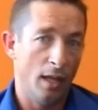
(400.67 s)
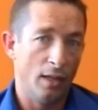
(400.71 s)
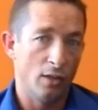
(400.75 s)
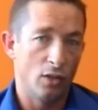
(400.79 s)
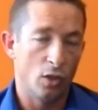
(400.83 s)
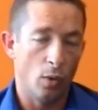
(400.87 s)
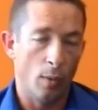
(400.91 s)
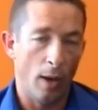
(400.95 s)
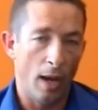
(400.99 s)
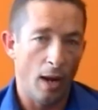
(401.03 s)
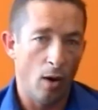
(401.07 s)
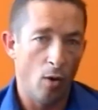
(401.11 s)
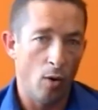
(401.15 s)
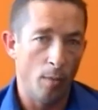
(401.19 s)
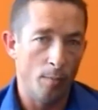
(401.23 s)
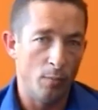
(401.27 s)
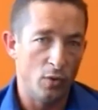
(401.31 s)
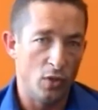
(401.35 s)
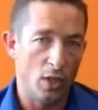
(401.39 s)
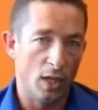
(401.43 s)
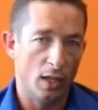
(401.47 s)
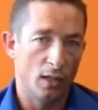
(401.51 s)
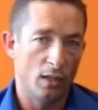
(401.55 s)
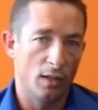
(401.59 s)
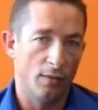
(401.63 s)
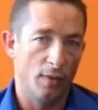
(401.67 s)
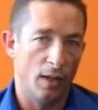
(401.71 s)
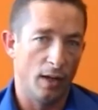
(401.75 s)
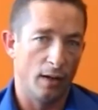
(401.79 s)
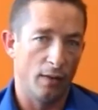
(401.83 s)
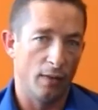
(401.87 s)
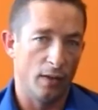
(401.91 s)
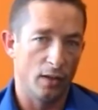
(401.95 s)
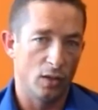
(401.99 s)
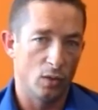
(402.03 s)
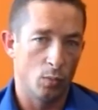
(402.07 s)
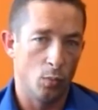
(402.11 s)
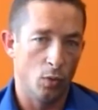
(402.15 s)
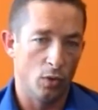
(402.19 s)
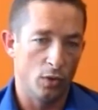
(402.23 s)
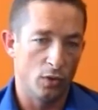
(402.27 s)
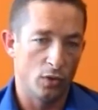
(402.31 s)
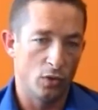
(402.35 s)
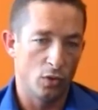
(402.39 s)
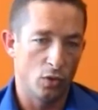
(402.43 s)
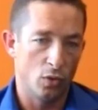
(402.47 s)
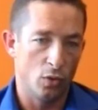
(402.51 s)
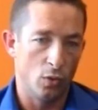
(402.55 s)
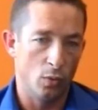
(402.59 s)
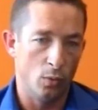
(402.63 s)
And so our objective out of this
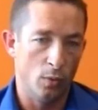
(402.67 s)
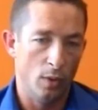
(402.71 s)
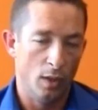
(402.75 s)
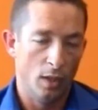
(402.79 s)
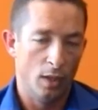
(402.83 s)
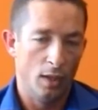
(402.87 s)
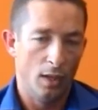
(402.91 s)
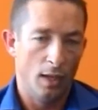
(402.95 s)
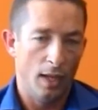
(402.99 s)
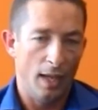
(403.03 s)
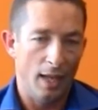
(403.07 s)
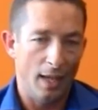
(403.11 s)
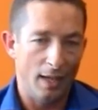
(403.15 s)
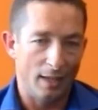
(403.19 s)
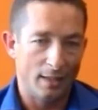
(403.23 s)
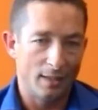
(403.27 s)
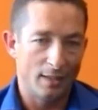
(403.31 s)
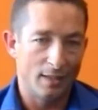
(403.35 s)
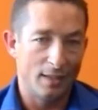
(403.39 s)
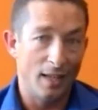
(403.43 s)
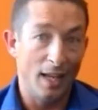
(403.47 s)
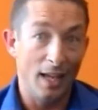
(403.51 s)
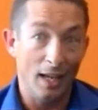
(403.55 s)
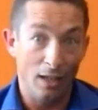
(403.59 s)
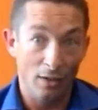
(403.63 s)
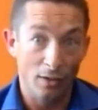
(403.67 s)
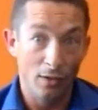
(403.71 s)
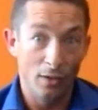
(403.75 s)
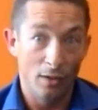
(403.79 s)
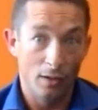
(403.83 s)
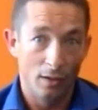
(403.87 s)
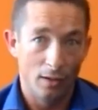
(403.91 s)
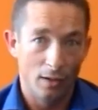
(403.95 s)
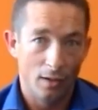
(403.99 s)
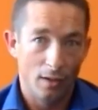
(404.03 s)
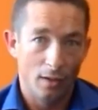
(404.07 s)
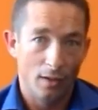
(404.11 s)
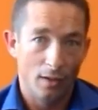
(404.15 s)
was to extend